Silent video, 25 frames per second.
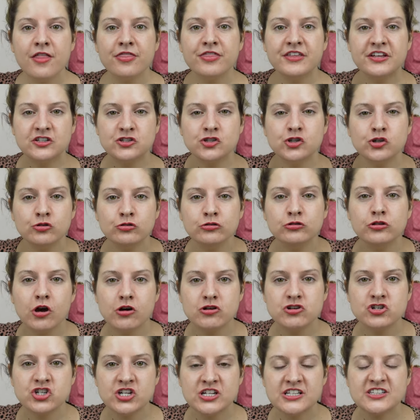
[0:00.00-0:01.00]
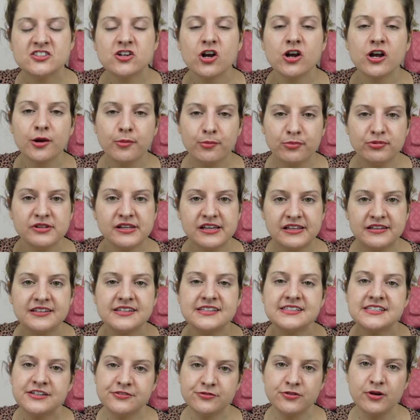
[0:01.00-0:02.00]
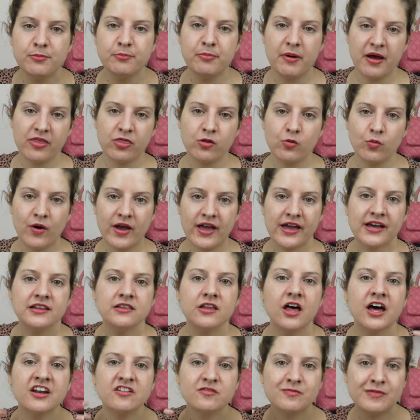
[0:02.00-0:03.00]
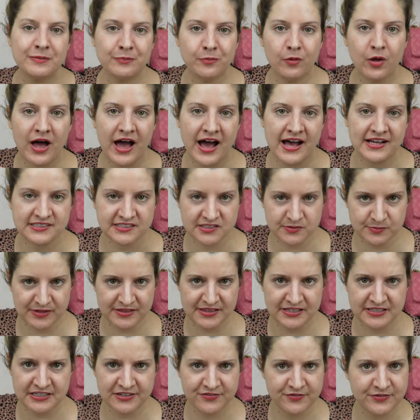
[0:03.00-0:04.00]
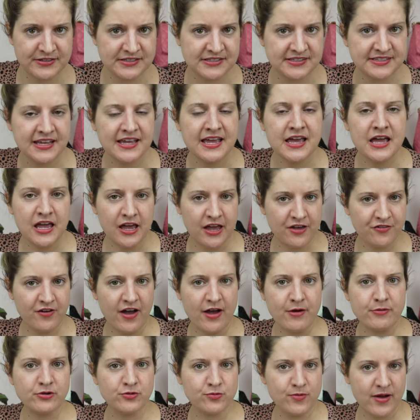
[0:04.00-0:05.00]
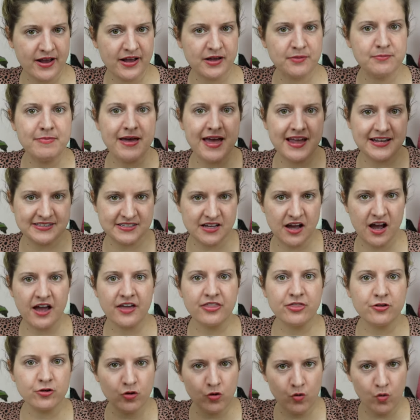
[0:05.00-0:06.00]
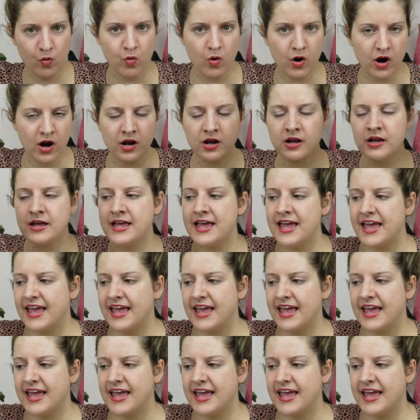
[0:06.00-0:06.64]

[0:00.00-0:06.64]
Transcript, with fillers: The two lotions are completely different, by the way. A lot of people ask me the difference if I would recommend either or,